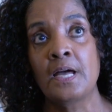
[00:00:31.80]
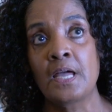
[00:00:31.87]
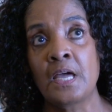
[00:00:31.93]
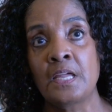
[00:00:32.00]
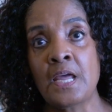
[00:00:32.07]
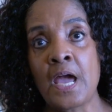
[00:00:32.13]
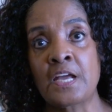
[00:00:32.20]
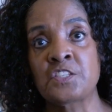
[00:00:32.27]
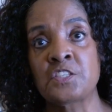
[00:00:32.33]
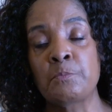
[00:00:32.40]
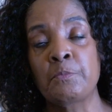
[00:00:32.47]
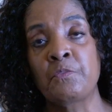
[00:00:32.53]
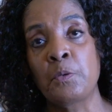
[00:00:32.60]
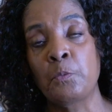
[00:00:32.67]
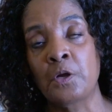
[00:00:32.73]
and asked him
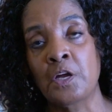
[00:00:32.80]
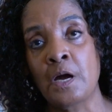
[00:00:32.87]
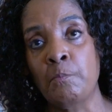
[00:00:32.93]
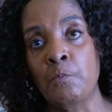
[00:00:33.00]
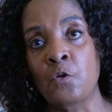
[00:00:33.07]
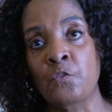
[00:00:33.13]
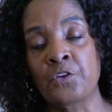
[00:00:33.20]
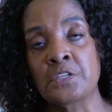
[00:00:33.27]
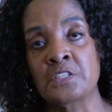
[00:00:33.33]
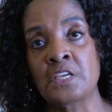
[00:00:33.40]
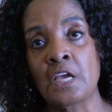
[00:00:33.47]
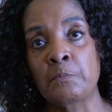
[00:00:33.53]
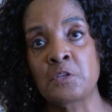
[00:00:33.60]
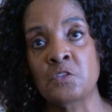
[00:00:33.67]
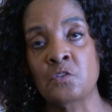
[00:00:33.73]
if he would come over and
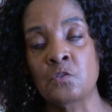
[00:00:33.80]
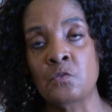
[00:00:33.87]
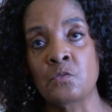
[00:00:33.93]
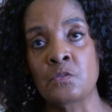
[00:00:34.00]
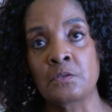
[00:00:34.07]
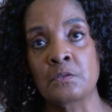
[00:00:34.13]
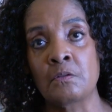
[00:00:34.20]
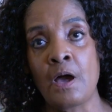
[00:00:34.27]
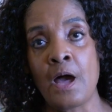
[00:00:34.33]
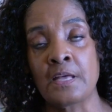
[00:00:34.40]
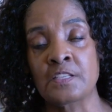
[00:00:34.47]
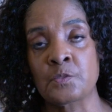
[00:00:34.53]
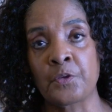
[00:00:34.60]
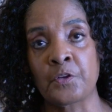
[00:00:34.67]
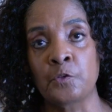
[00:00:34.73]
take me to the
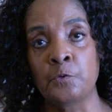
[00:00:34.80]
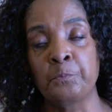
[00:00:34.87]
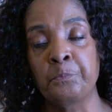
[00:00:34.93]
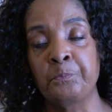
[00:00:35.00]
hospital.